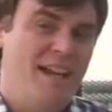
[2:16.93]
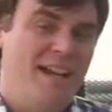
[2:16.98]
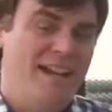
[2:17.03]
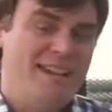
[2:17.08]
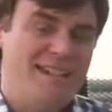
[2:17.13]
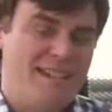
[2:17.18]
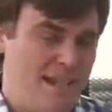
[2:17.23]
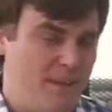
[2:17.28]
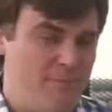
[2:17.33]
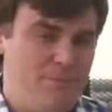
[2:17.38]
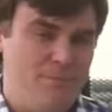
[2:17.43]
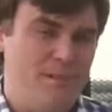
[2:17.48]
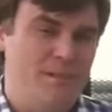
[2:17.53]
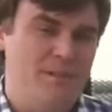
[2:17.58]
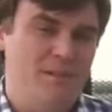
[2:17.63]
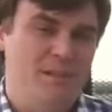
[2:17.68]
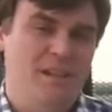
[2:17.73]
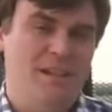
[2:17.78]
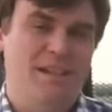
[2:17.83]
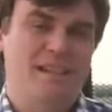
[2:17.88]
except
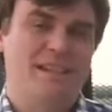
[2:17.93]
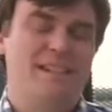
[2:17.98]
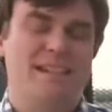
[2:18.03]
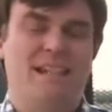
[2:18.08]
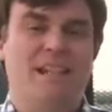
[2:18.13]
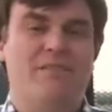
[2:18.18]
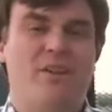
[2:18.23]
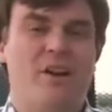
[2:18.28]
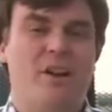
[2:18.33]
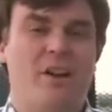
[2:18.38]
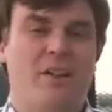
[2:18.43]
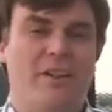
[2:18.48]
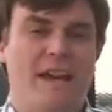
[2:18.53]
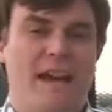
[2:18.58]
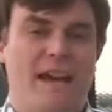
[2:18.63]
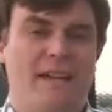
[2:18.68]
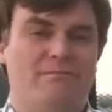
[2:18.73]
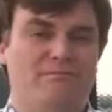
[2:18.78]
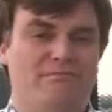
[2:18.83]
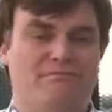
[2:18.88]
instead of all
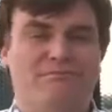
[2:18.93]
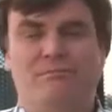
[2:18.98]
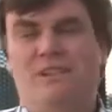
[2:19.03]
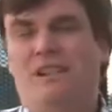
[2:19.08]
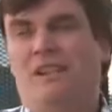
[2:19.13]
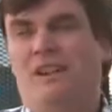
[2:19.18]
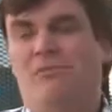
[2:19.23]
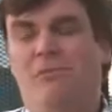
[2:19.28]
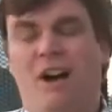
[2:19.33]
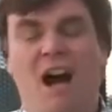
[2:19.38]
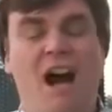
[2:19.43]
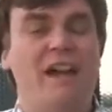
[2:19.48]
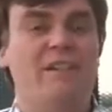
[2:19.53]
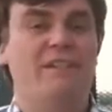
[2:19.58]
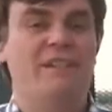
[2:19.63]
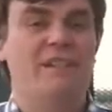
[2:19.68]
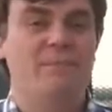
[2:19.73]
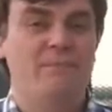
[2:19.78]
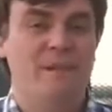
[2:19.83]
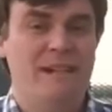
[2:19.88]
that, you know,
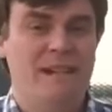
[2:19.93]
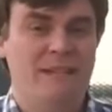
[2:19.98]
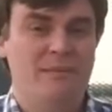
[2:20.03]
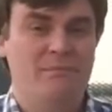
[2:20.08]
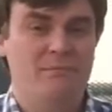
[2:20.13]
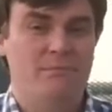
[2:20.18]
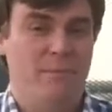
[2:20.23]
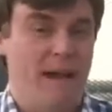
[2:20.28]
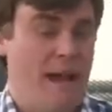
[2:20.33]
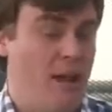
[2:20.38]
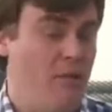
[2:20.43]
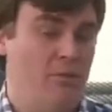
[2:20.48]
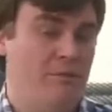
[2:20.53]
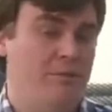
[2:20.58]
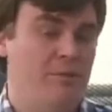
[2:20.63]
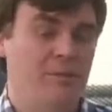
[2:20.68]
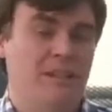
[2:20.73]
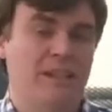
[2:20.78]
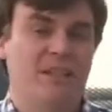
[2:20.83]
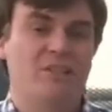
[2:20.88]
hotness being
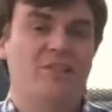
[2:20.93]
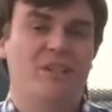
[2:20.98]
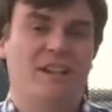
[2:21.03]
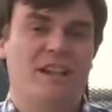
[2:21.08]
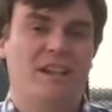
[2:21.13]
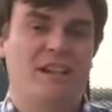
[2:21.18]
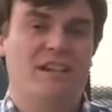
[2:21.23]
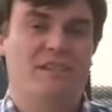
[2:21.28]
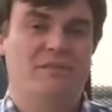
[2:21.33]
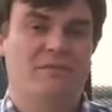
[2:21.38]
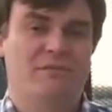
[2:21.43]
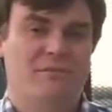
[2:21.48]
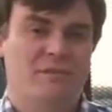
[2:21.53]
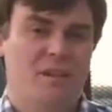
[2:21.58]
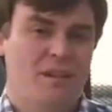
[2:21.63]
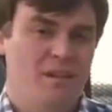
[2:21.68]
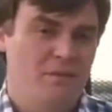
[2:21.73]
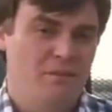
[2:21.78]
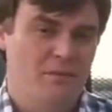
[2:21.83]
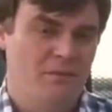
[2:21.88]
powerful engine and
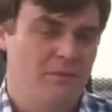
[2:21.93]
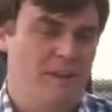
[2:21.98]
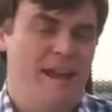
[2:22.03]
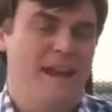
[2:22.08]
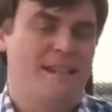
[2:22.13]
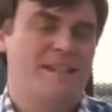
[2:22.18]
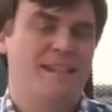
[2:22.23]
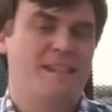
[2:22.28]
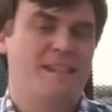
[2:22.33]
fast